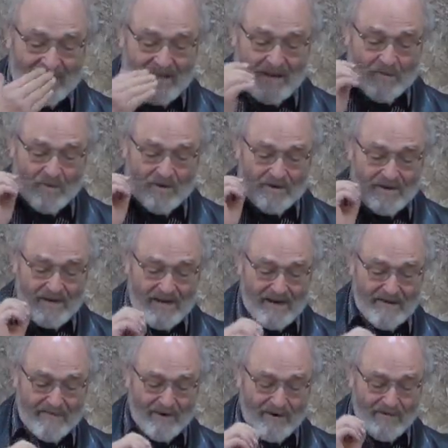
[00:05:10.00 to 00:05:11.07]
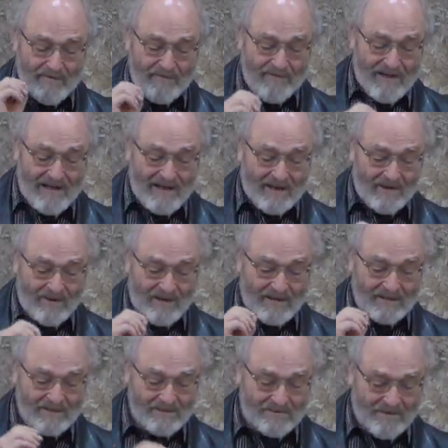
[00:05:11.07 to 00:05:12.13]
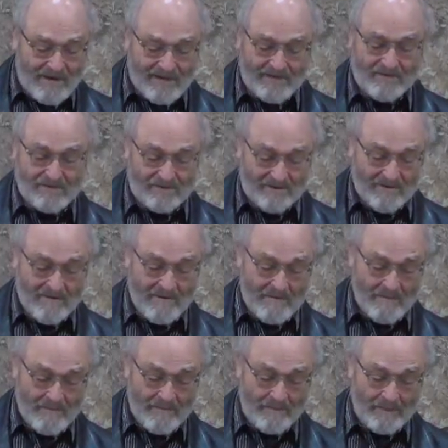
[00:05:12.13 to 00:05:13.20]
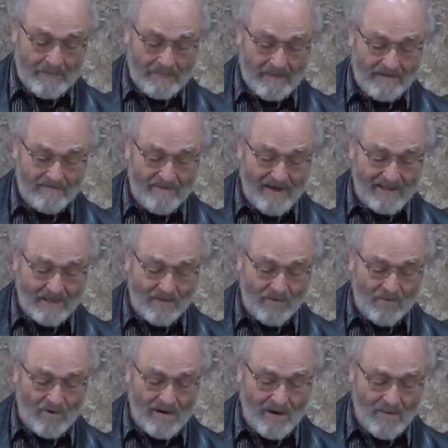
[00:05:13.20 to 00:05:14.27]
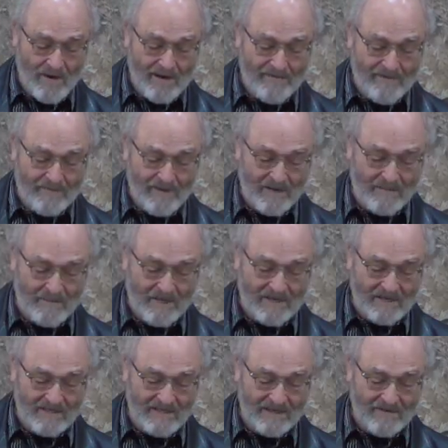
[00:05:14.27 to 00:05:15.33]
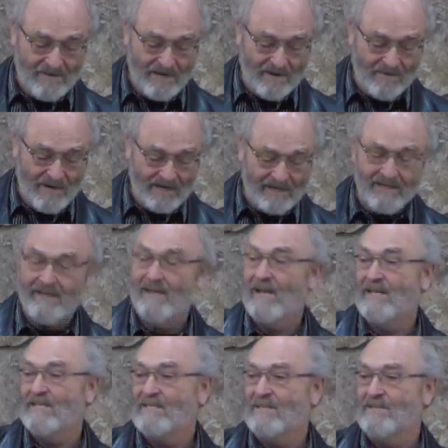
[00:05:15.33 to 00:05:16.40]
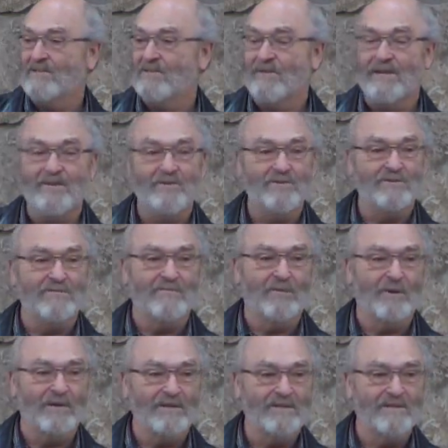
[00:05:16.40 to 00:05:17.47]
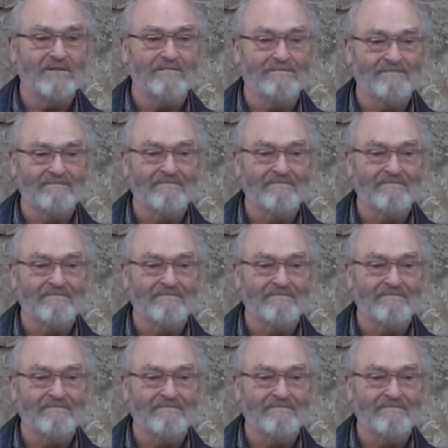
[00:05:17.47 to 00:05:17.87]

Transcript: They will never follow a stranger. In fact, they will run away from him because they do not recognize the stranger's voice.